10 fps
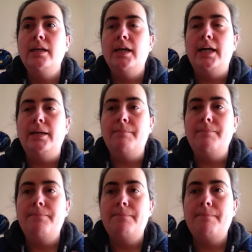The
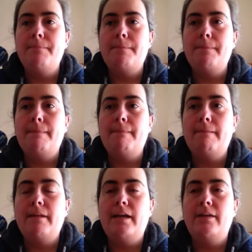
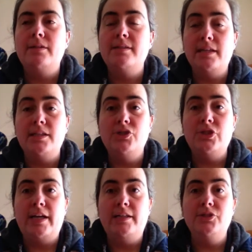second
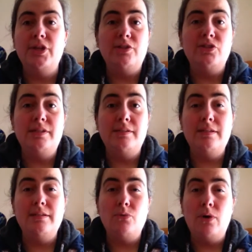change actually
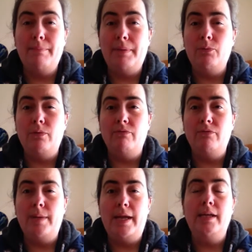is quite a big one
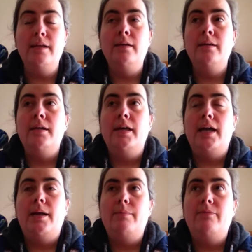for me.
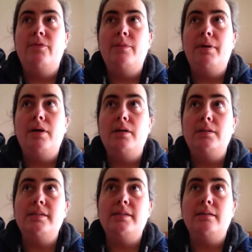For the
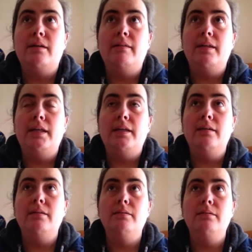past, I think,
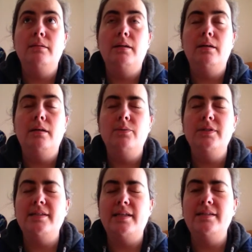I'm going
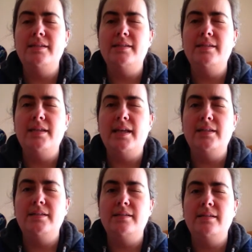to say
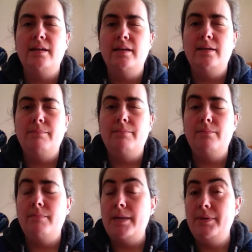6,
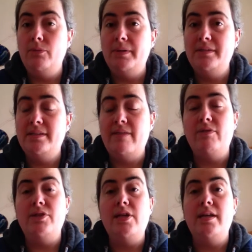maybe almost
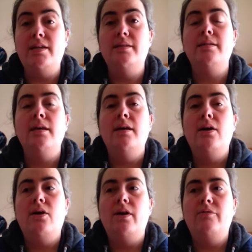7 years,
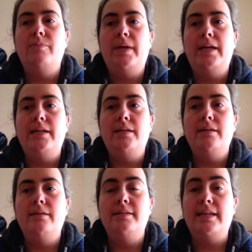I've been
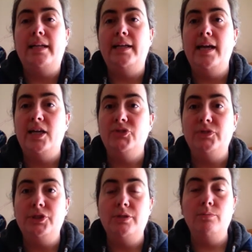selling
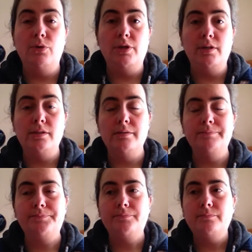Ashford product.
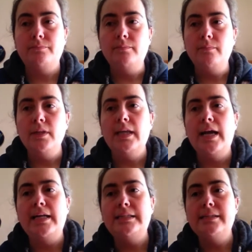
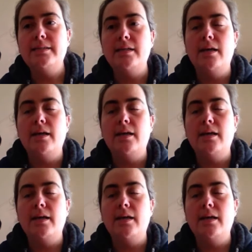And